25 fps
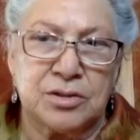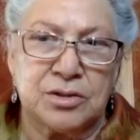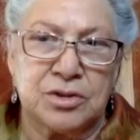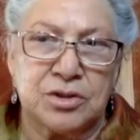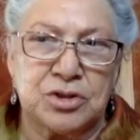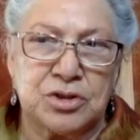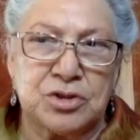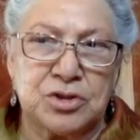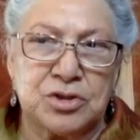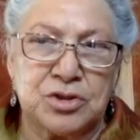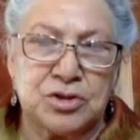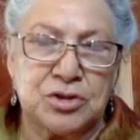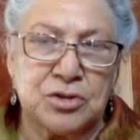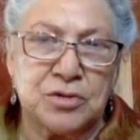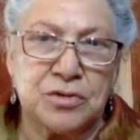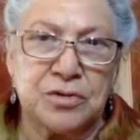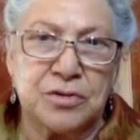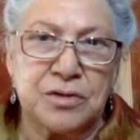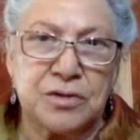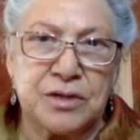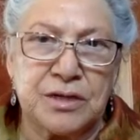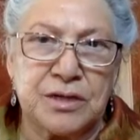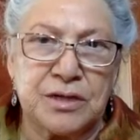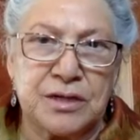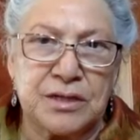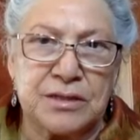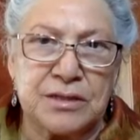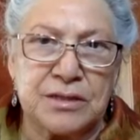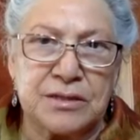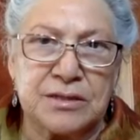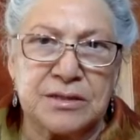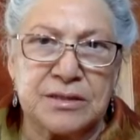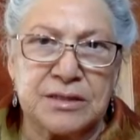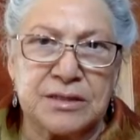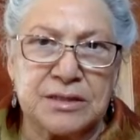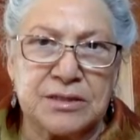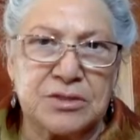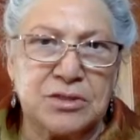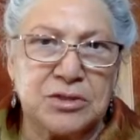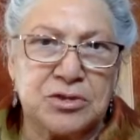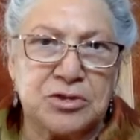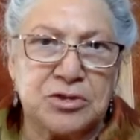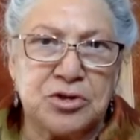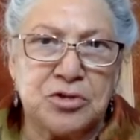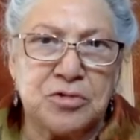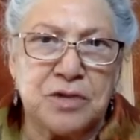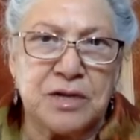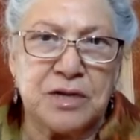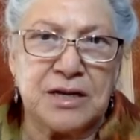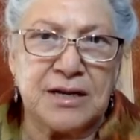to do this and to
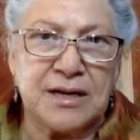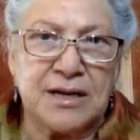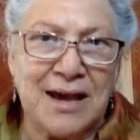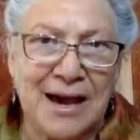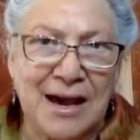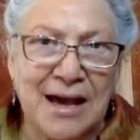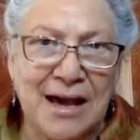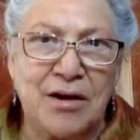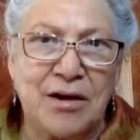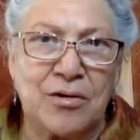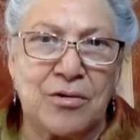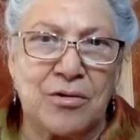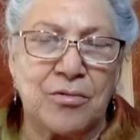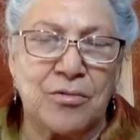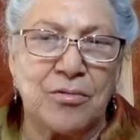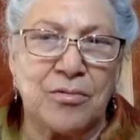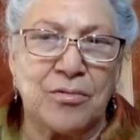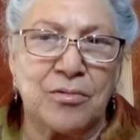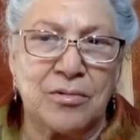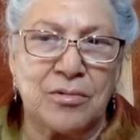do it now,